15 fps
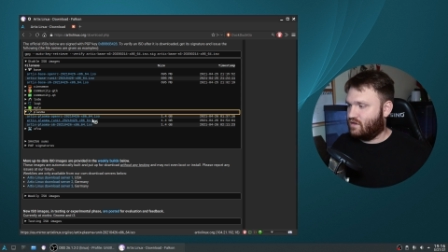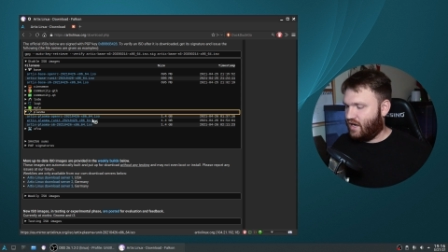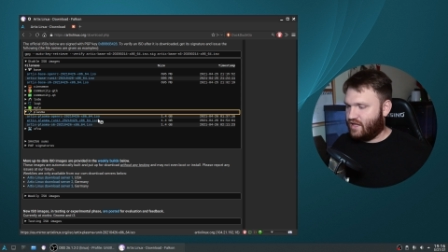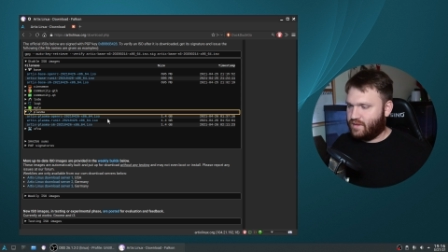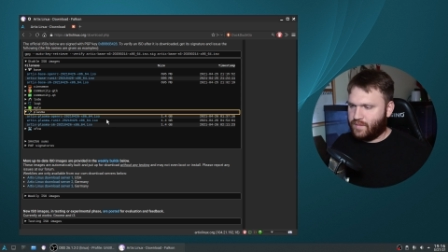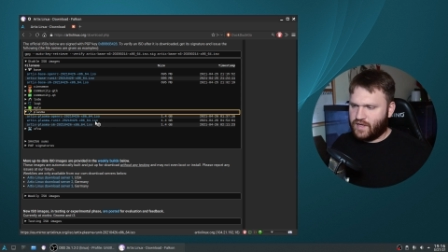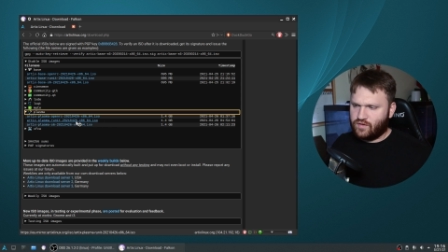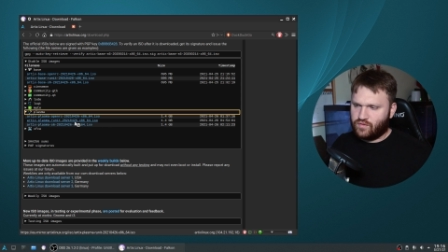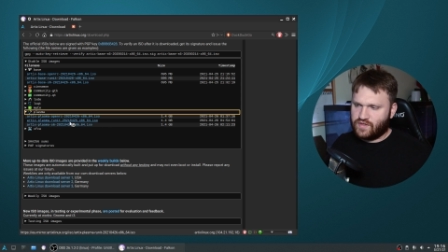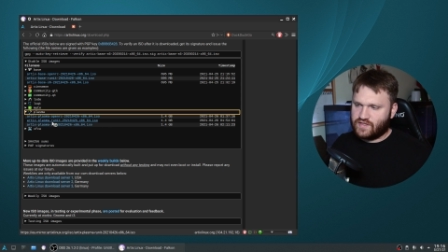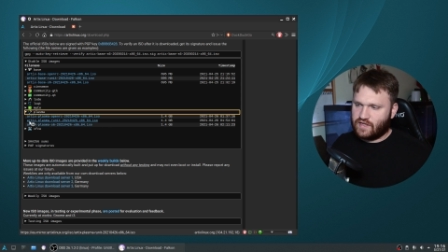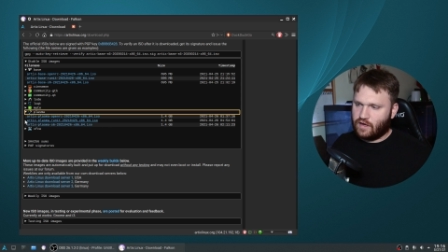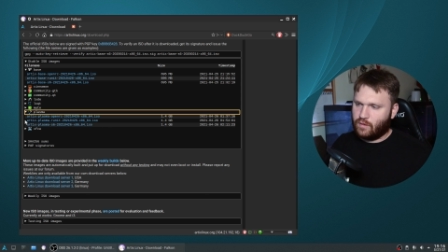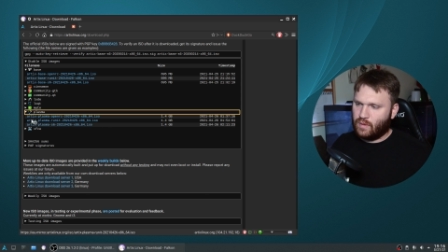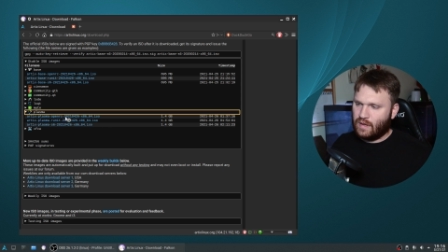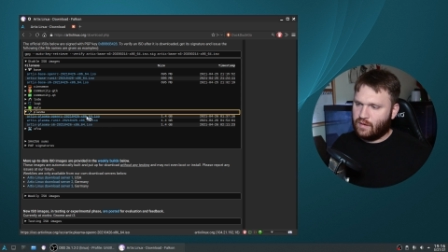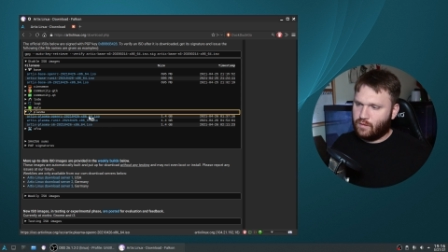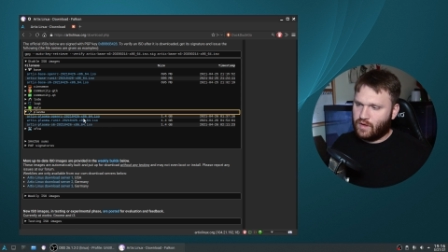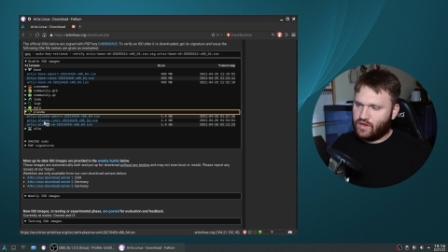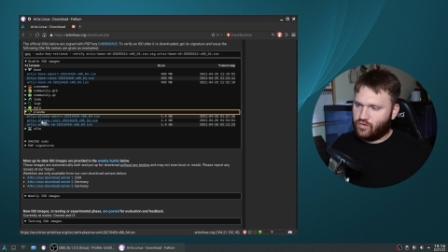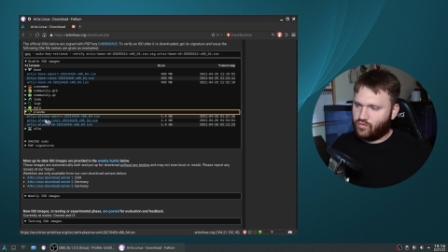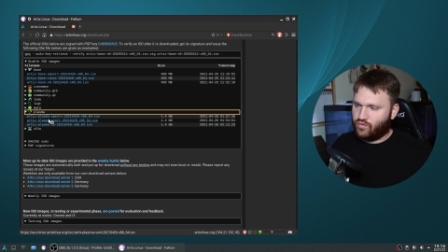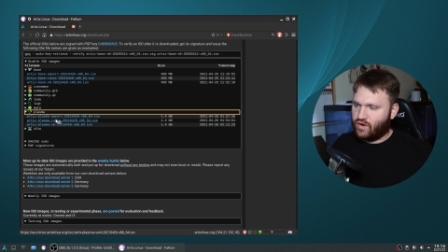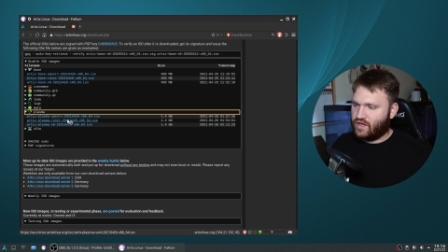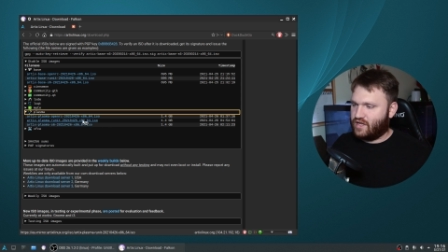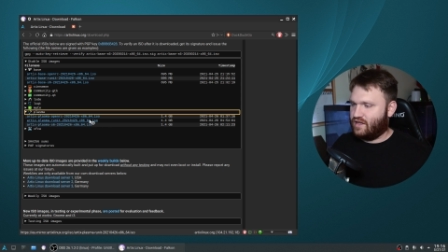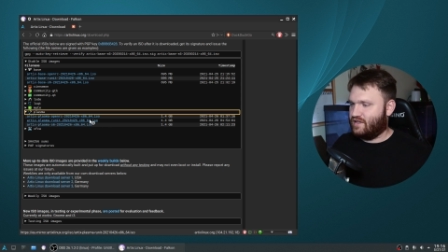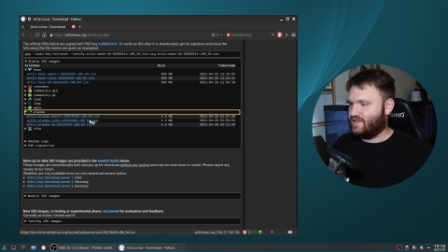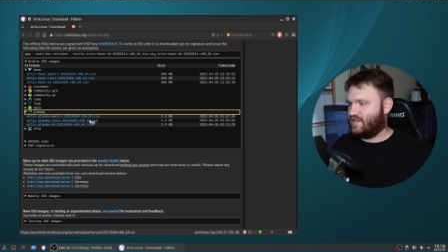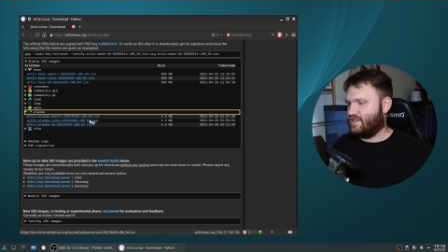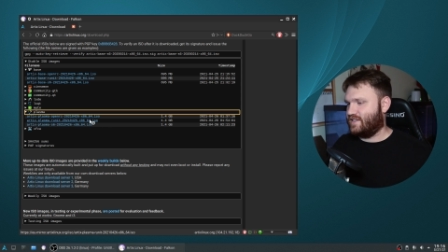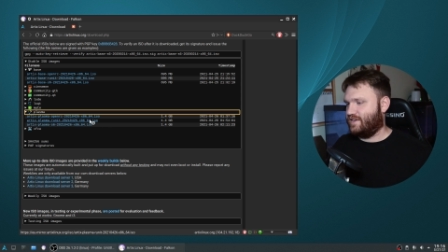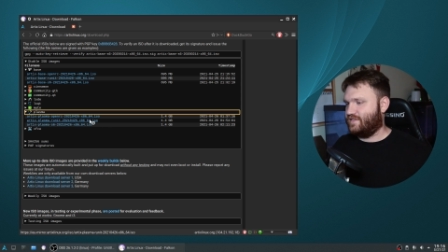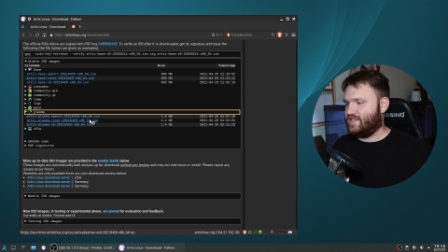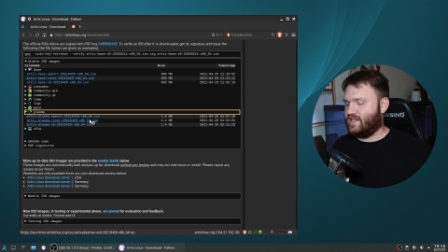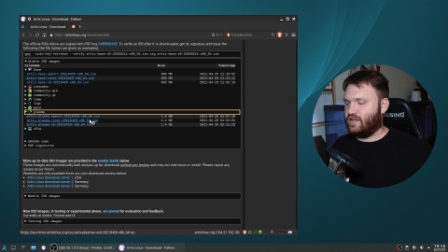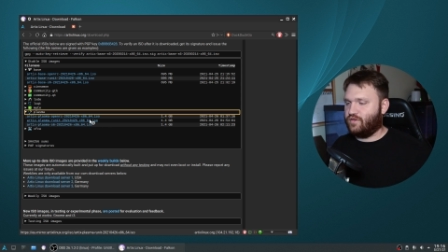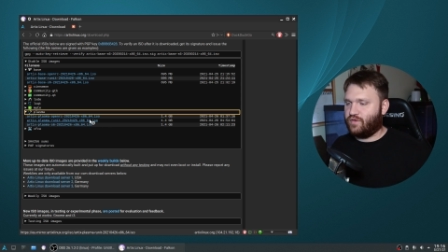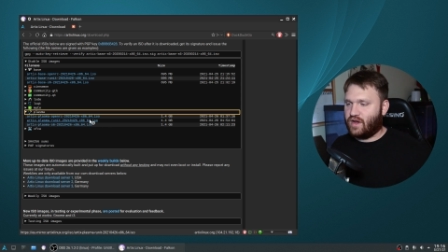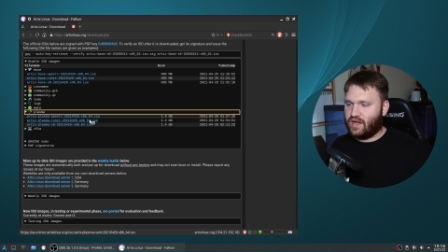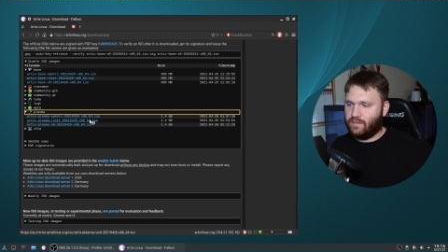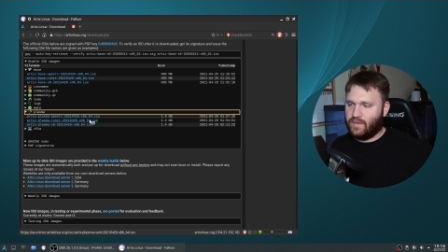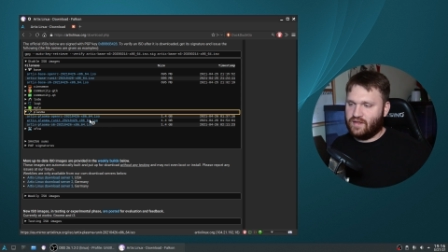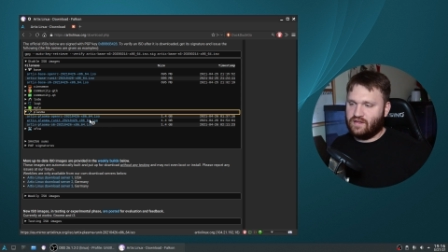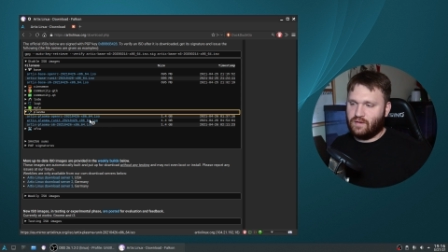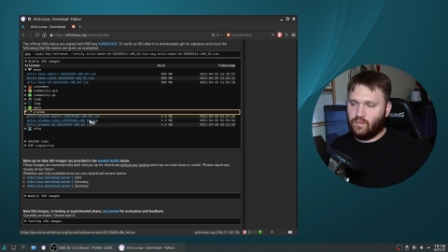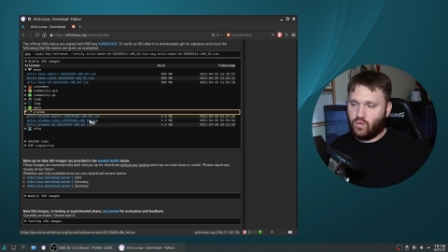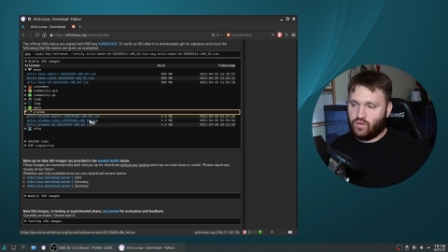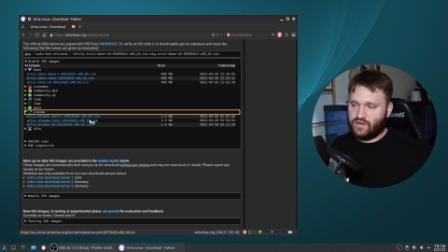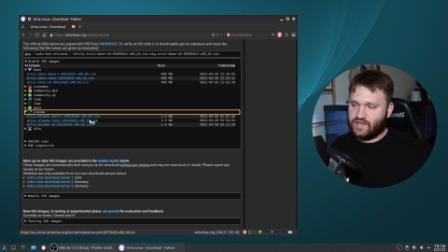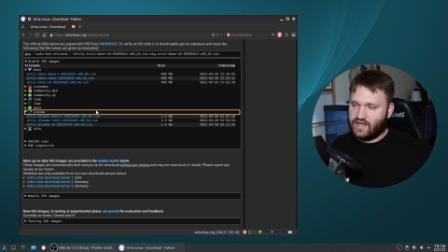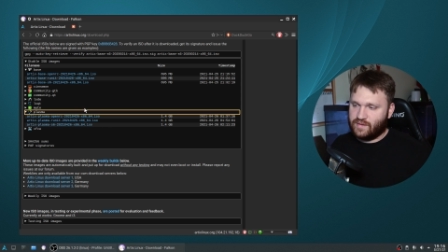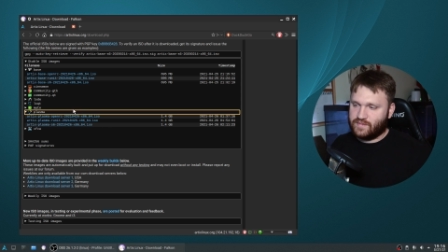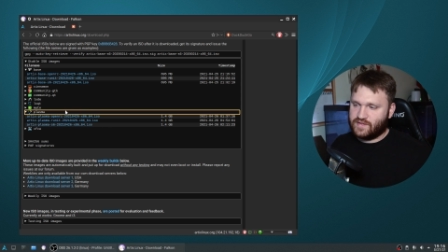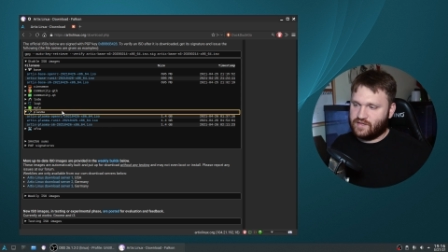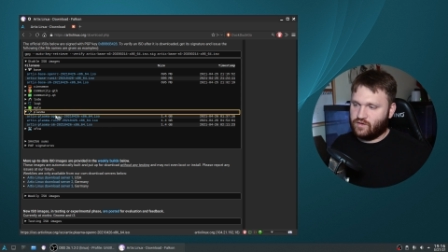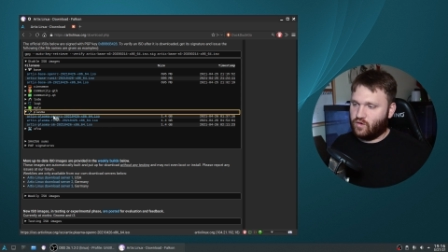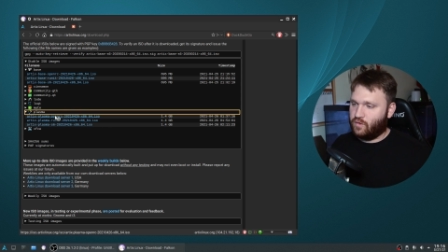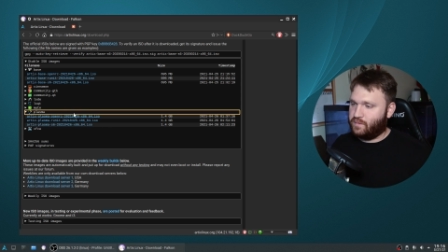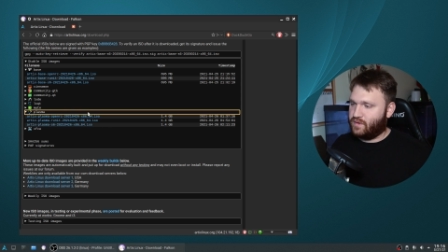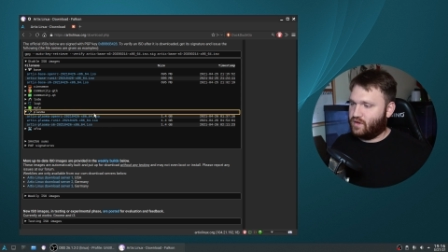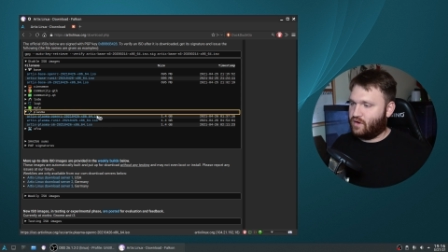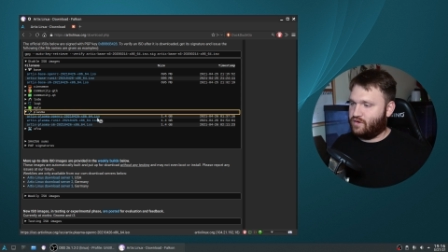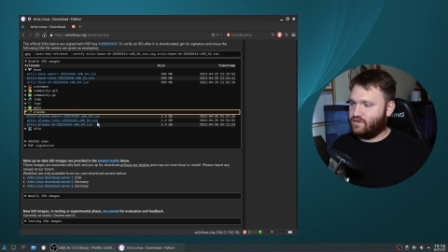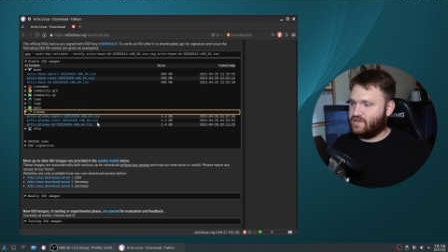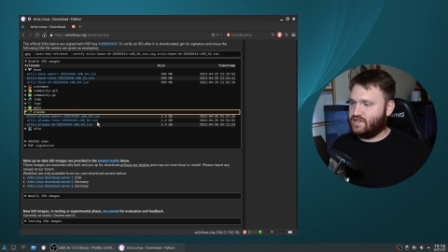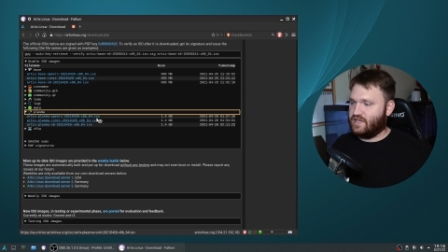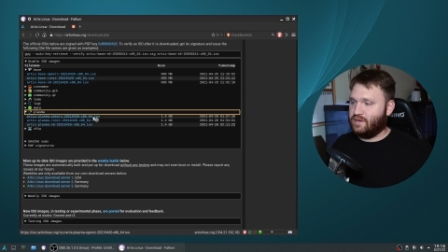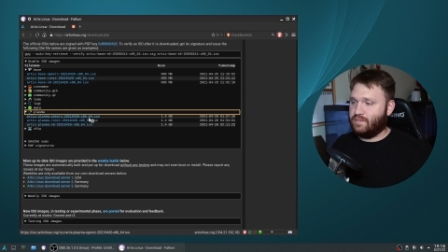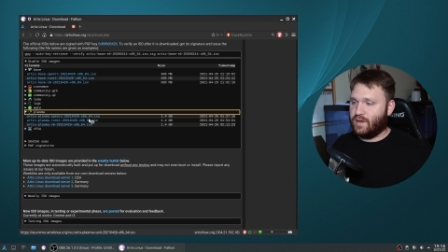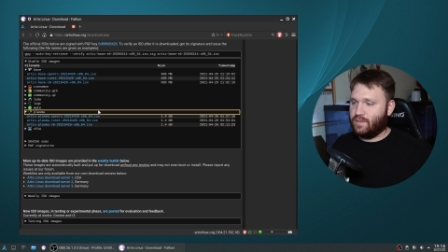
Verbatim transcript: And the main reason I went with Runit is because I've seen it recommended more times than OpenRC,